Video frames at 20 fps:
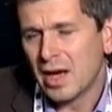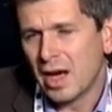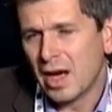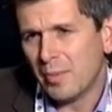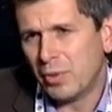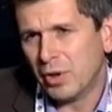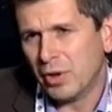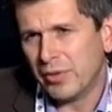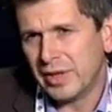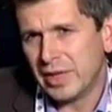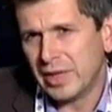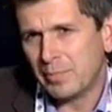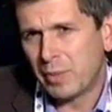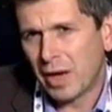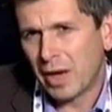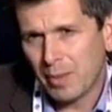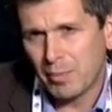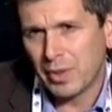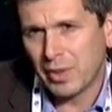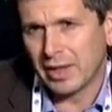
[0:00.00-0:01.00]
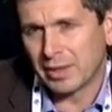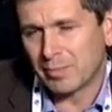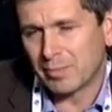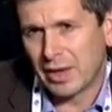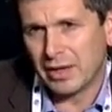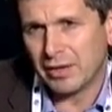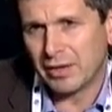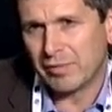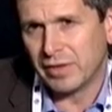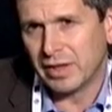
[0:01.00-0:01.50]
But the public
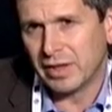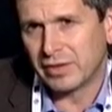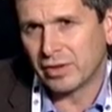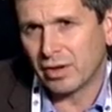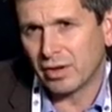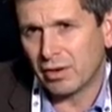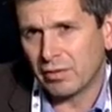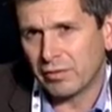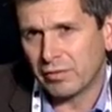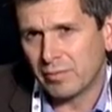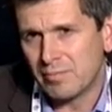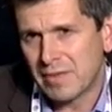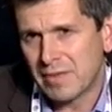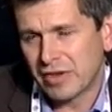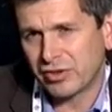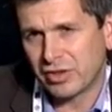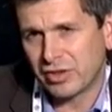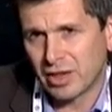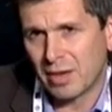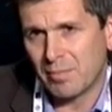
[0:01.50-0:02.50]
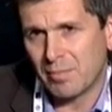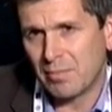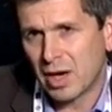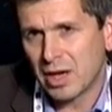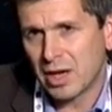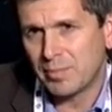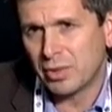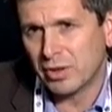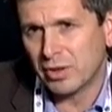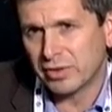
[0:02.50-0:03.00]
benefit of mashing up my
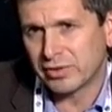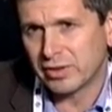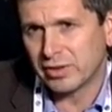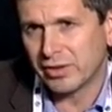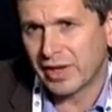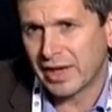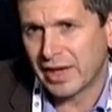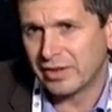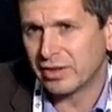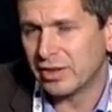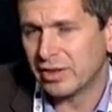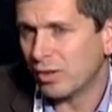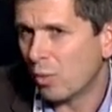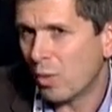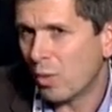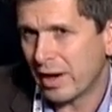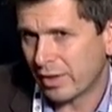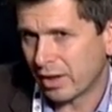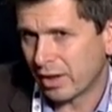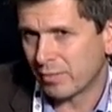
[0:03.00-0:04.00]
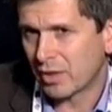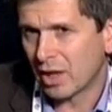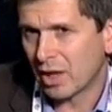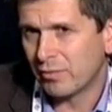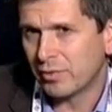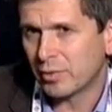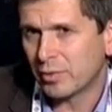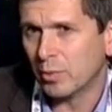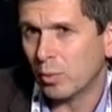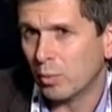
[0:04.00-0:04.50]
personal data in a way that I'm
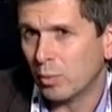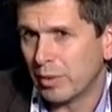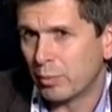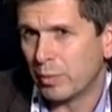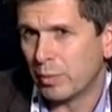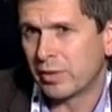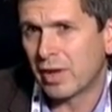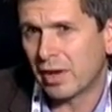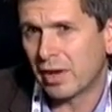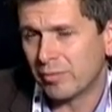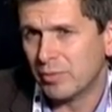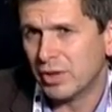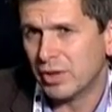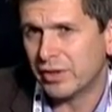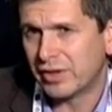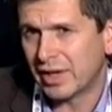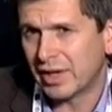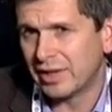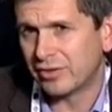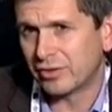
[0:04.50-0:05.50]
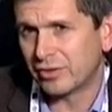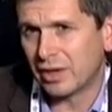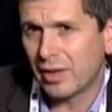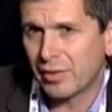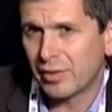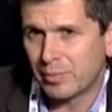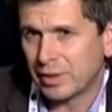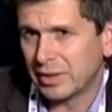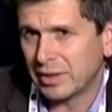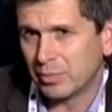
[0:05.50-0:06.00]
comfortable with government data and other
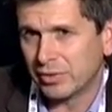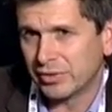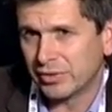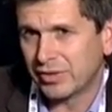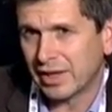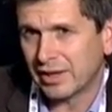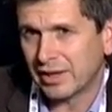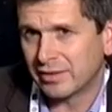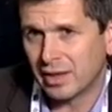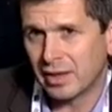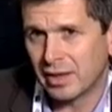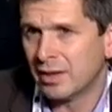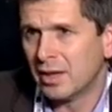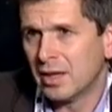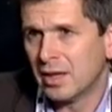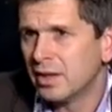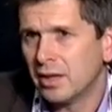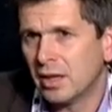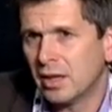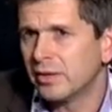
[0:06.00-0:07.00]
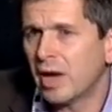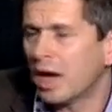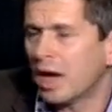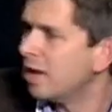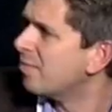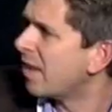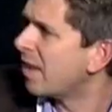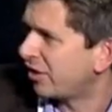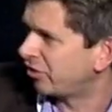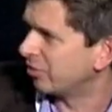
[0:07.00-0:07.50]
people's data, you know, it's
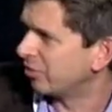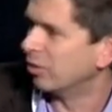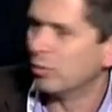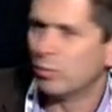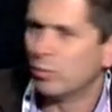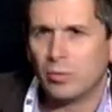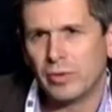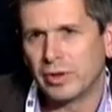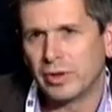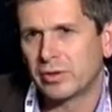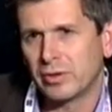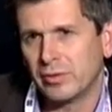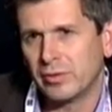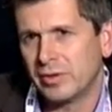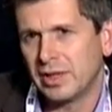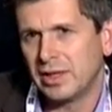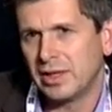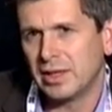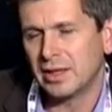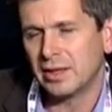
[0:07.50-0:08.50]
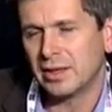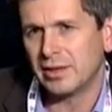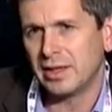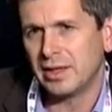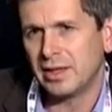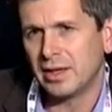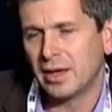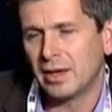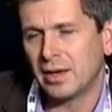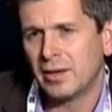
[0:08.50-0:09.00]
unimaginable
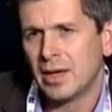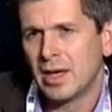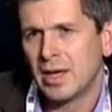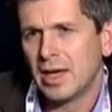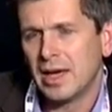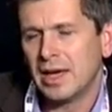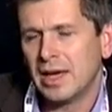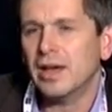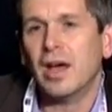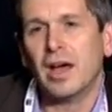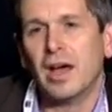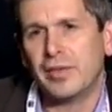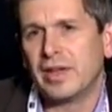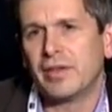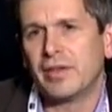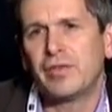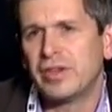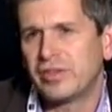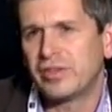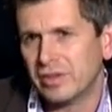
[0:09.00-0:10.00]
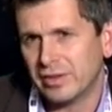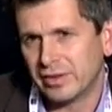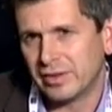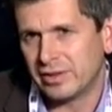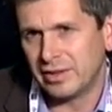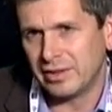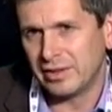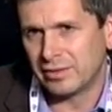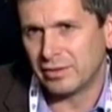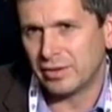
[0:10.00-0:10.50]
the
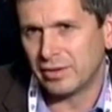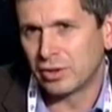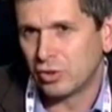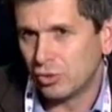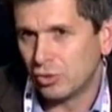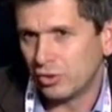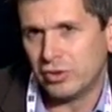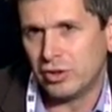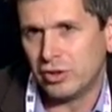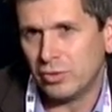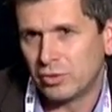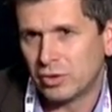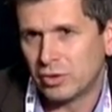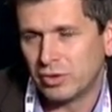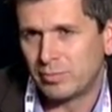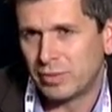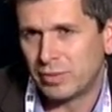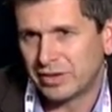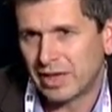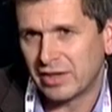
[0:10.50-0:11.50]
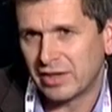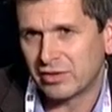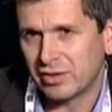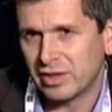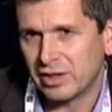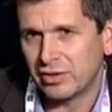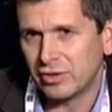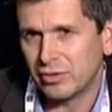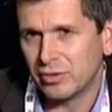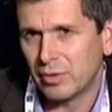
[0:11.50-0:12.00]
efficiencies and the good you could potentially
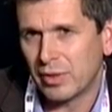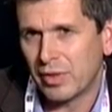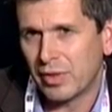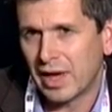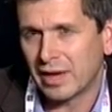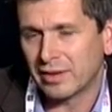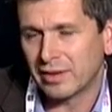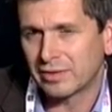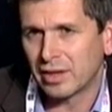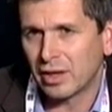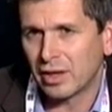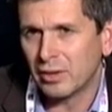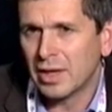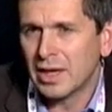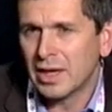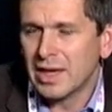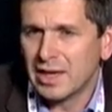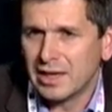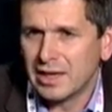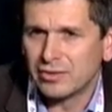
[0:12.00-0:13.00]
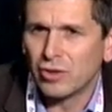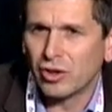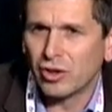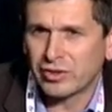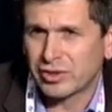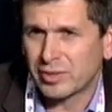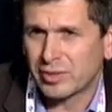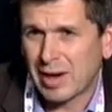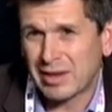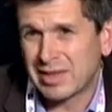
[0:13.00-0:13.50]
do with that. So it's not just
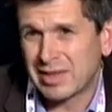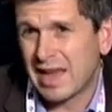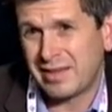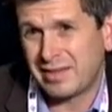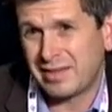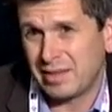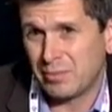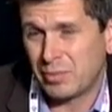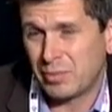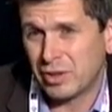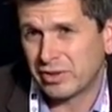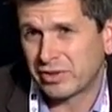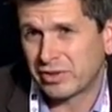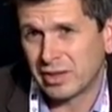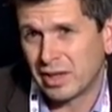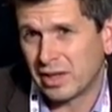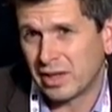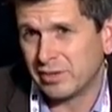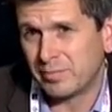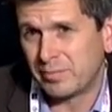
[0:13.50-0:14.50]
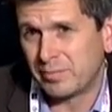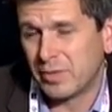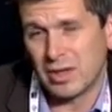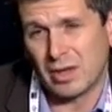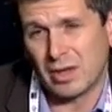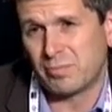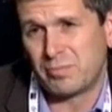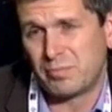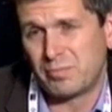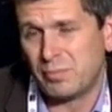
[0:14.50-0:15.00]
about getting personalized, you know,
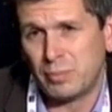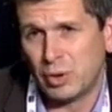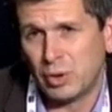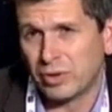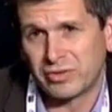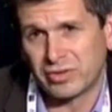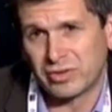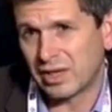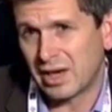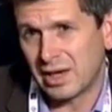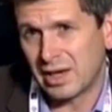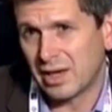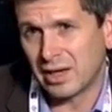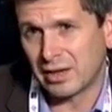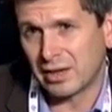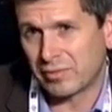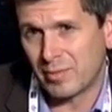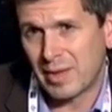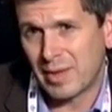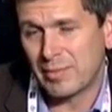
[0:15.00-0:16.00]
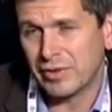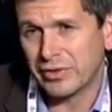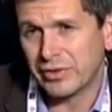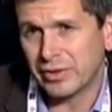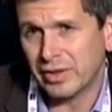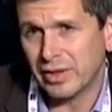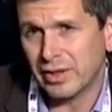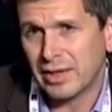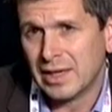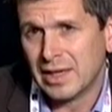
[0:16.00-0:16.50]
books that I like from Amazon.
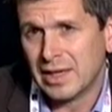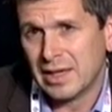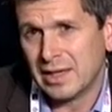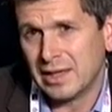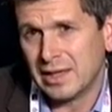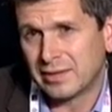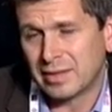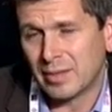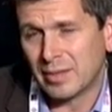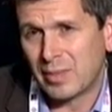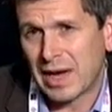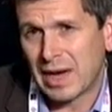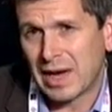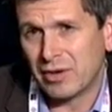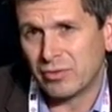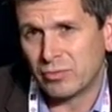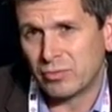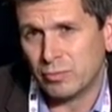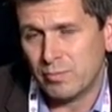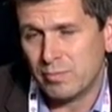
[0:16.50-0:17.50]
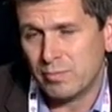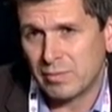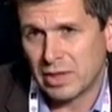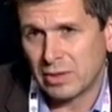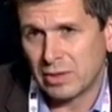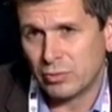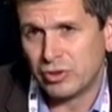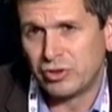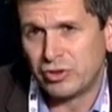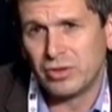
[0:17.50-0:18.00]
It's about
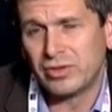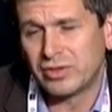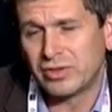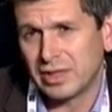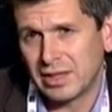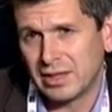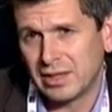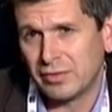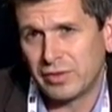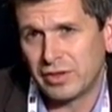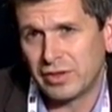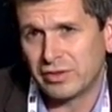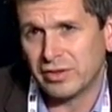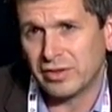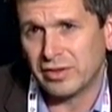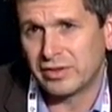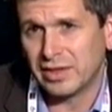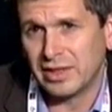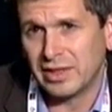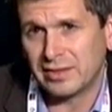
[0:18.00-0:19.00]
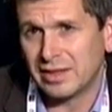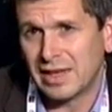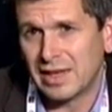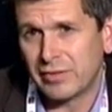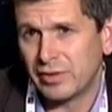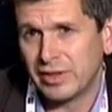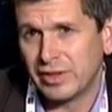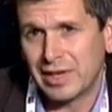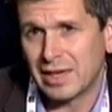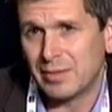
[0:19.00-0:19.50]
reducing inefficiencies in
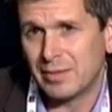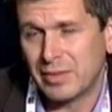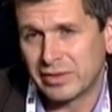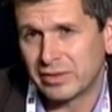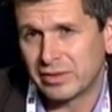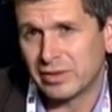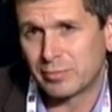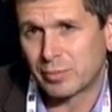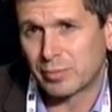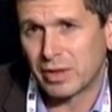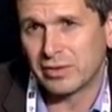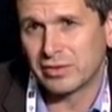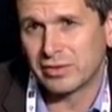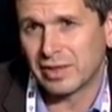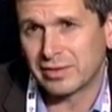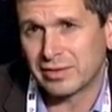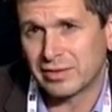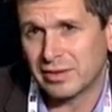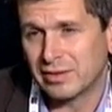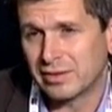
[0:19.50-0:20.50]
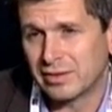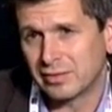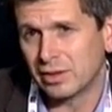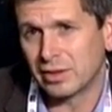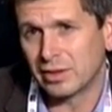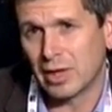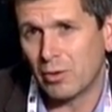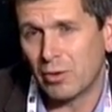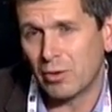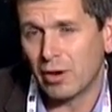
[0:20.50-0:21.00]
everyday business processes that
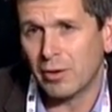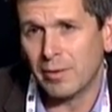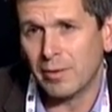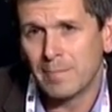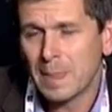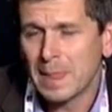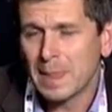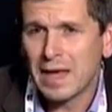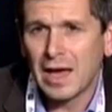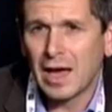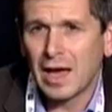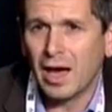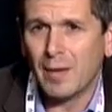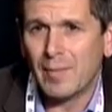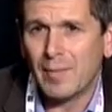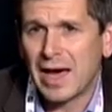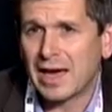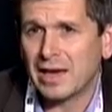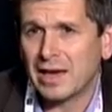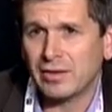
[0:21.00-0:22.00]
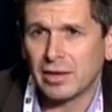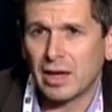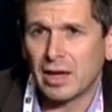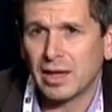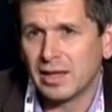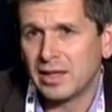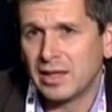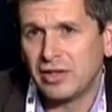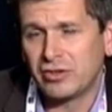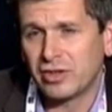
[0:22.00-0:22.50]
go on and
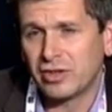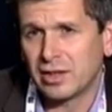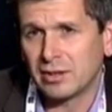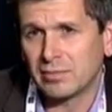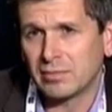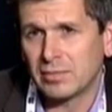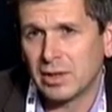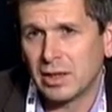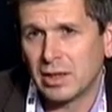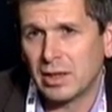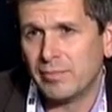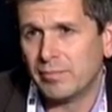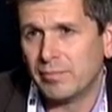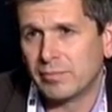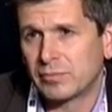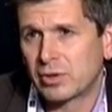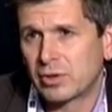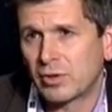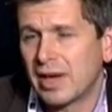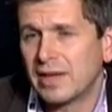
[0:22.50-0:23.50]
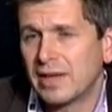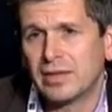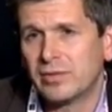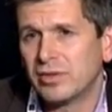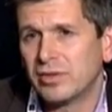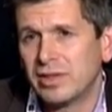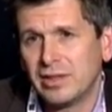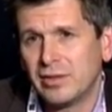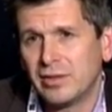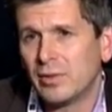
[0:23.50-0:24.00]
unleashing
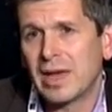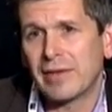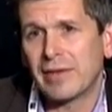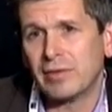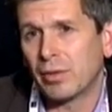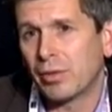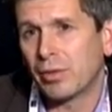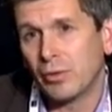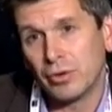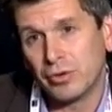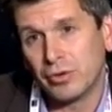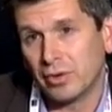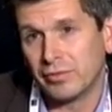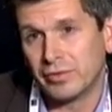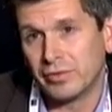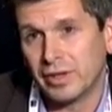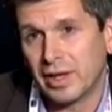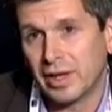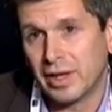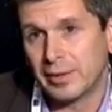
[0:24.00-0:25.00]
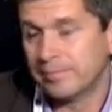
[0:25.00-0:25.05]
creativity that we haven't thought of today.